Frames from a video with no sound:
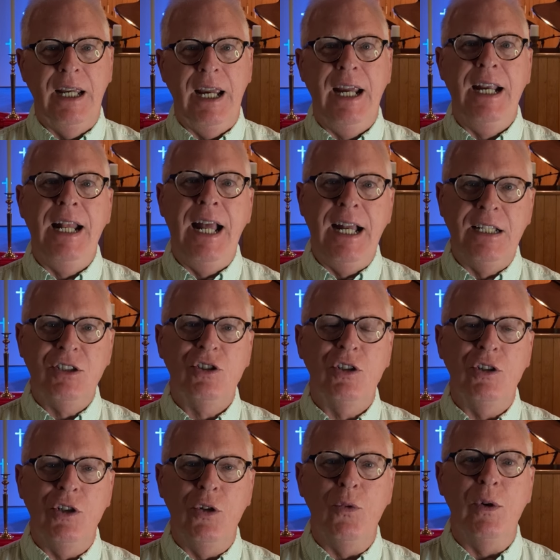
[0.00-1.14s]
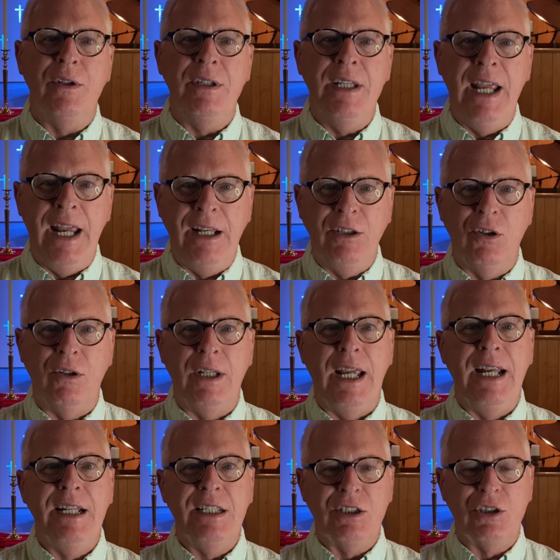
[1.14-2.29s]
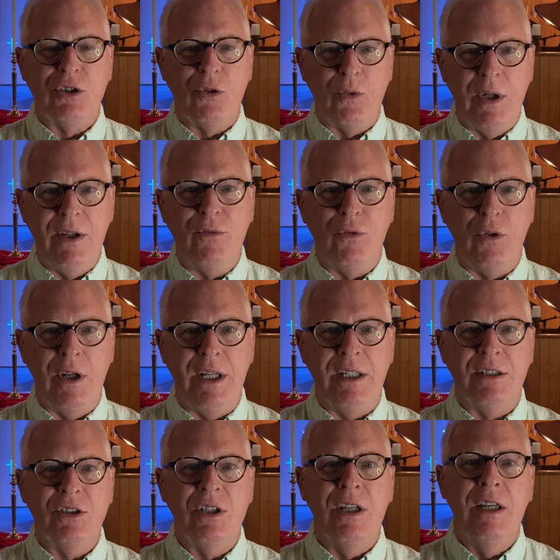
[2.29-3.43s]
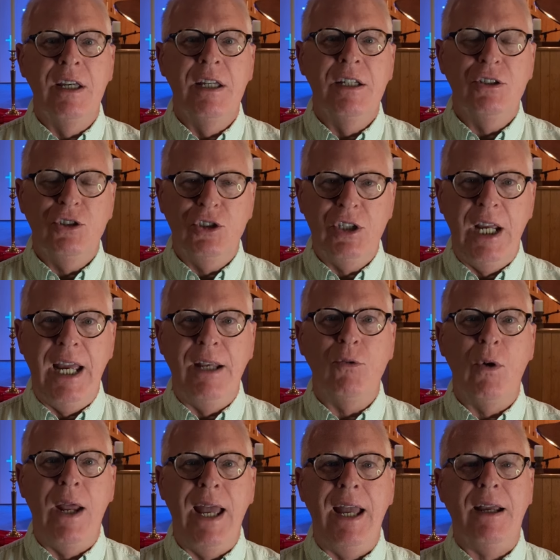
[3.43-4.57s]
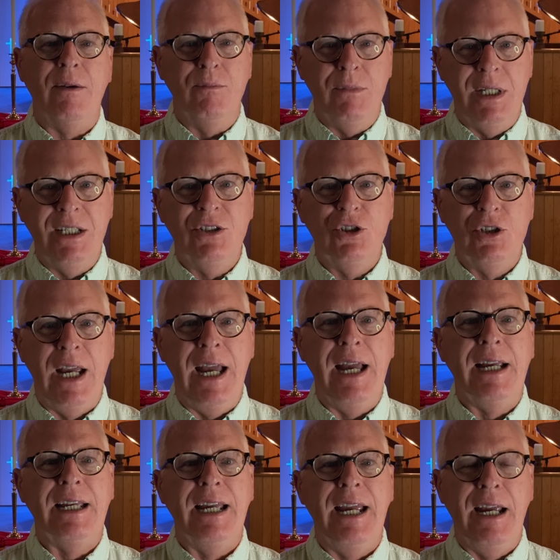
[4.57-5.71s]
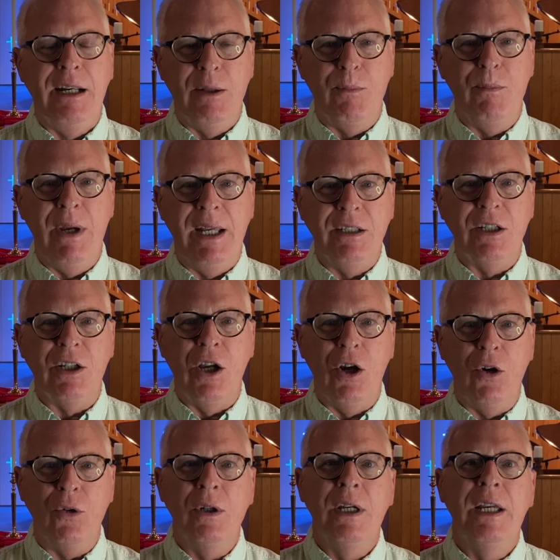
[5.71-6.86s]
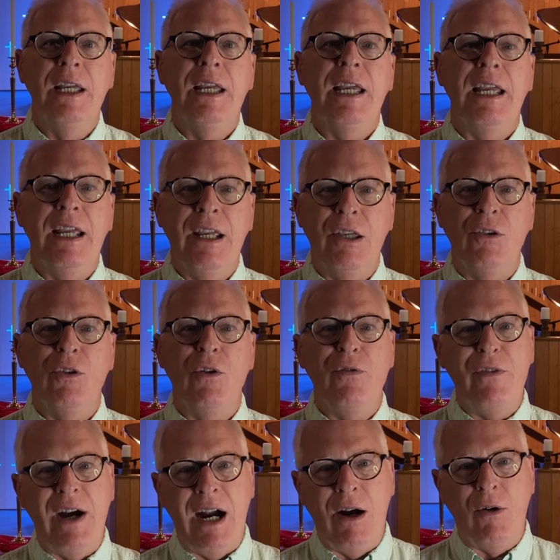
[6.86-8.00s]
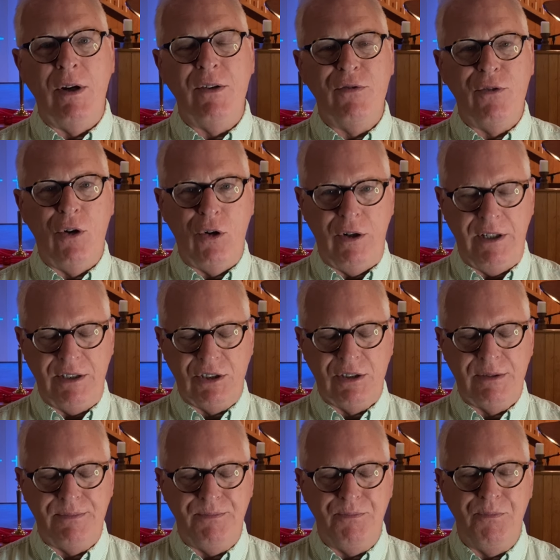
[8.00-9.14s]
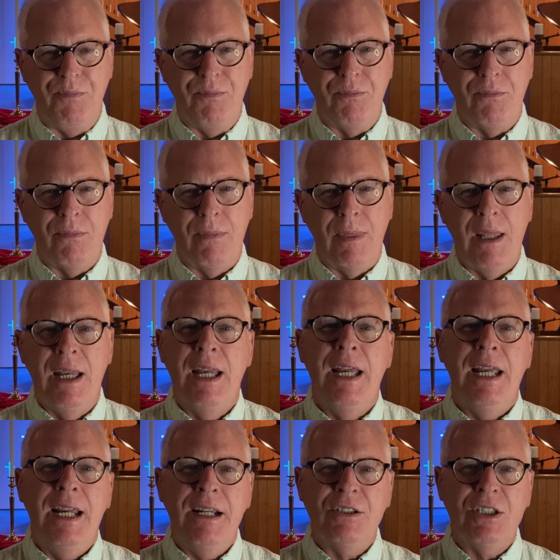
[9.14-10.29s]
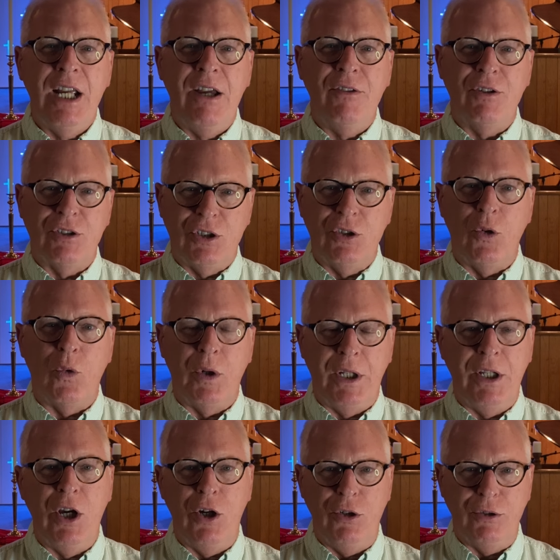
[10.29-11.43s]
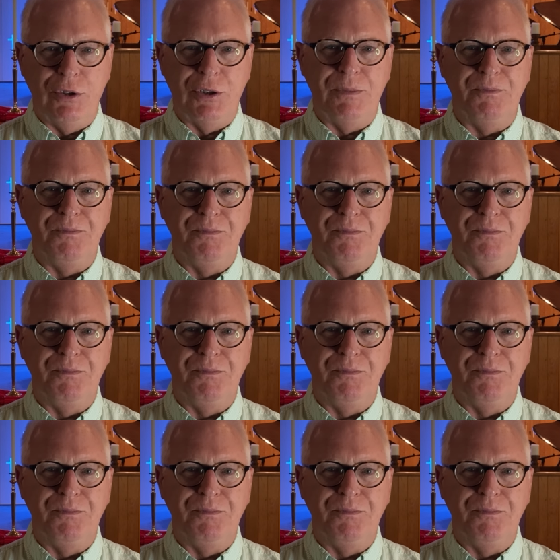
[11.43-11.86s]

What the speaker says: It has to do with Daniel and his three friends, Shadrach, Meshach, and Abednego, in the fiery furnace. Here's how the story goes.